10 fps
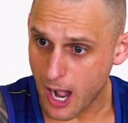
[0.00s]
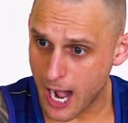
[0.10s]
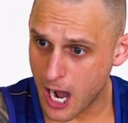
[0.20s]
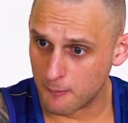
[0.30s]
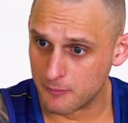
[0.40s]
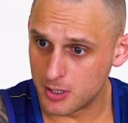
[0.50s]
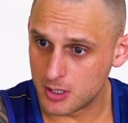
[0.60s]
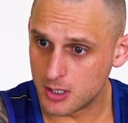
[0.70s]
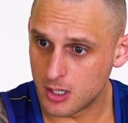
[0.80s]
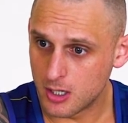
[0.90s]
um,
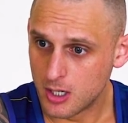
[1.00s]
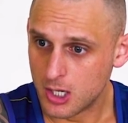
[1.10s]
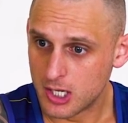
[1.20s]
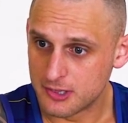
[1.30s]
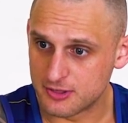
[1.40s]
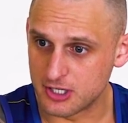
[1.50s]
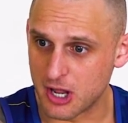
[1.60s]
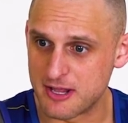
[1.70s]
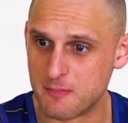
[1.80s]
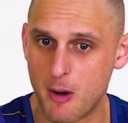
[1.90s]
you
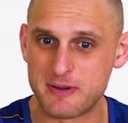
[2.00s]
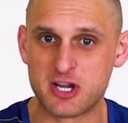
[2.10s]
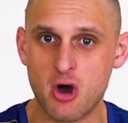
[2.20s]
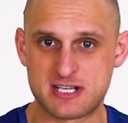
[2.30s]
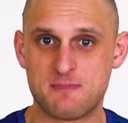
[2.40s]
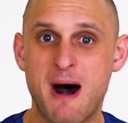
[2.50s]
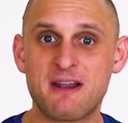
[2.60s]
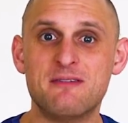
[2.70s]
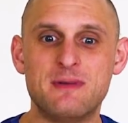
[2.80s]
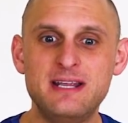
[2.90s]
know, there might be guys
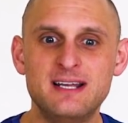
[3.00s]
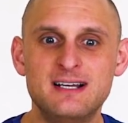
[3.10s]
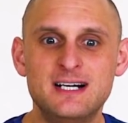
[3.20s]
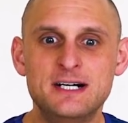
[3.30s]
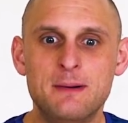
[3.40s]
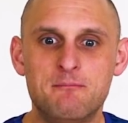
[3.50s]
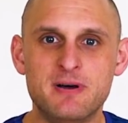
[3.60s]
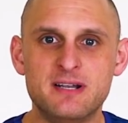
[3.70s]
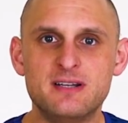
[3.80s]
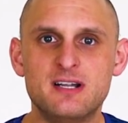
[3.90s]
smarter than me,
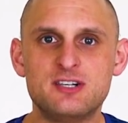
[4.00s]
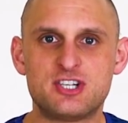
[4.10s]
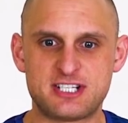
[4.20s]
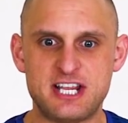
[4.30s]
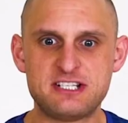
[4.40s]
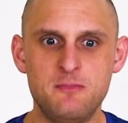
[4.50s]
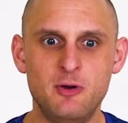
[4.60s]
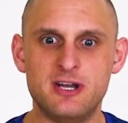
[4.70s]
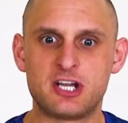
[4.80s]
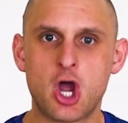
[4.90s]
but just his
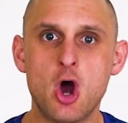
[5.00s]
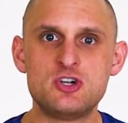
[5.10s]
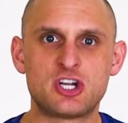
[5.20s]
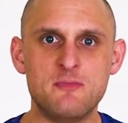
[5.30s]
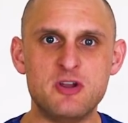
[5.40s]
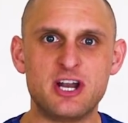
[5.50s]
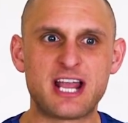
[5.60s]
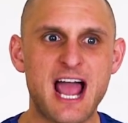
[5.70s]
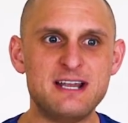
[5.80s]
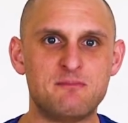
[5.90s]
ability to coach,
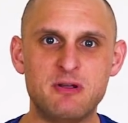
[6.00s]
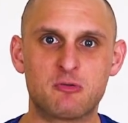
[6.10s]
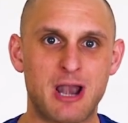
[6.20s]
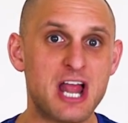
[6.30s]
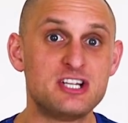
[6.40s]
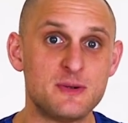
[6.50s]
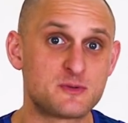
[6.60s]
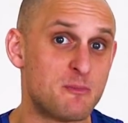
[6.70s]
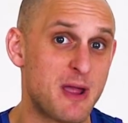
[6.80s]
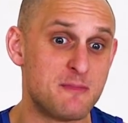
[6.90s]
communicate, build
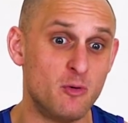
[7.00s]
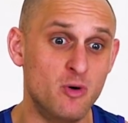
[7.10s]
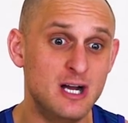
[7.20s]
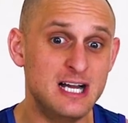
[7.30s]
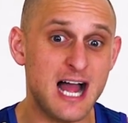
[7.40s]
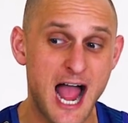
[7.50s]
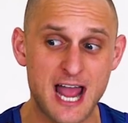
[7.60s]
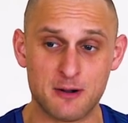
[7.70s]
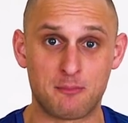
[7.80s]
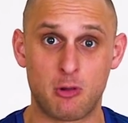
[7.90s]
relationships with people,
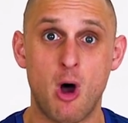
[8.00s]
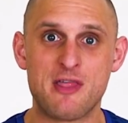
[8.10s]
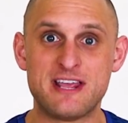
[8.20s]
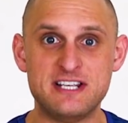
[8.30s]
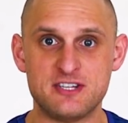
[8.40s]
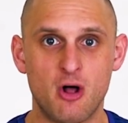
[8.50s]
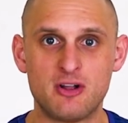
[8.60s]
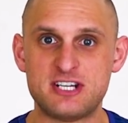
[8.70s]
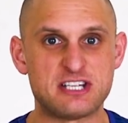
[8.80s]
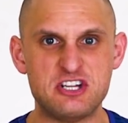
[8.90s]
and apply his
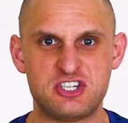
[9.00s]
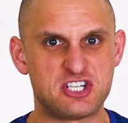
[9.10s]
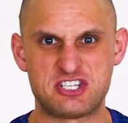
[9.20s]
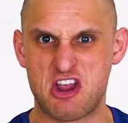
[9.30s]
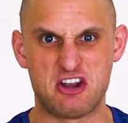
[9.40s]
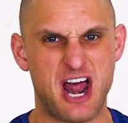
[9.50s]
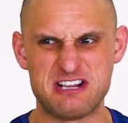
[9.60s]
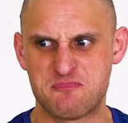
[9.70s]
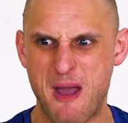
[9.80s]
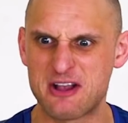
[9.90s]
knowledge is, is just second to none.
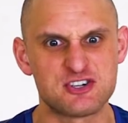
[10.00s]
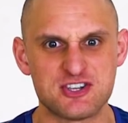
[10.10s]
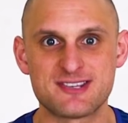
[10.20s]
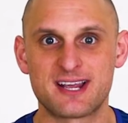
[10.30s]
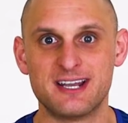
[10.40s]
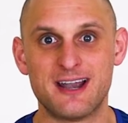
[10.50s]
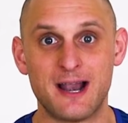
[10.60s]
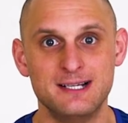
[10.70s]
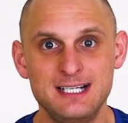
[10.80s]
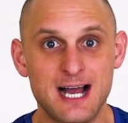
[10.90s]
His passion is second to
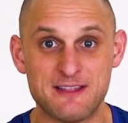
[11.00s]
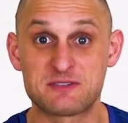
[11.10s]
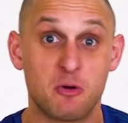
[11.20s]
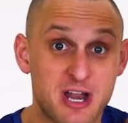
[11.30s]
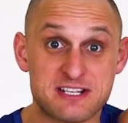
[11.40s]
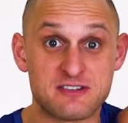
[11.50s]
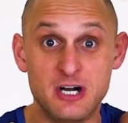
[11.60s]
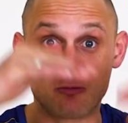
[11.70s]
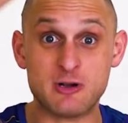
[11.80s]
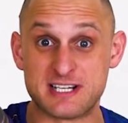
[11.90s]
none. And that's what has
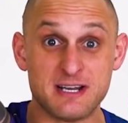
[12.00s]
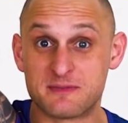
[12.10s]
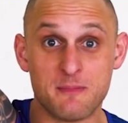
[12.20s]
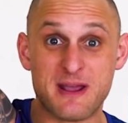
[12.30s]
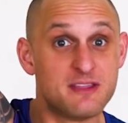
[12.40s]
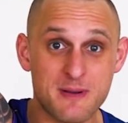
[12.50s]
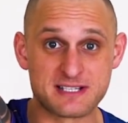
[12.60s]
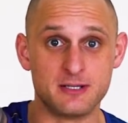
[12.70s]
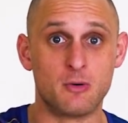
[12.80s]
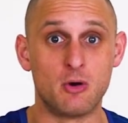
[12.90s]
risen him to be the
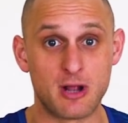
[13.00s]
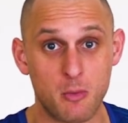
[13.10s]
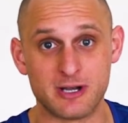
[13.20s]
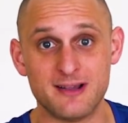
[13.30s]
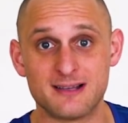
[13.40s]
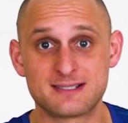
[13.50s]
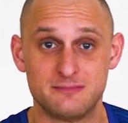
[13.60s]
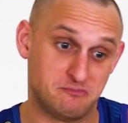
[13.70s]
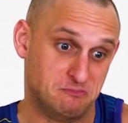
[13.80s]
best in the world at what he does.